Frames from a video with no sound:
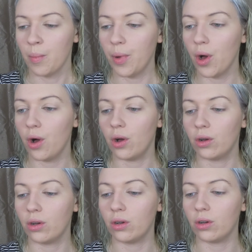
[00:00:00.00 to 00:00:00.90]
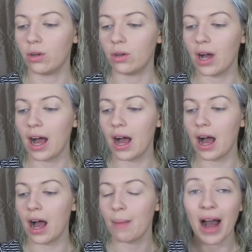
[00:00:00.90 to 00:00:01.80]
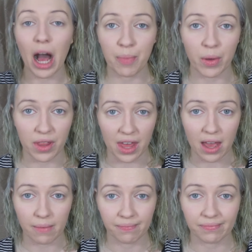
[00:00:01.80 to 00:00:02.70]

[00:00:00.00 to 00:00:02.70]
But I'm happy with it.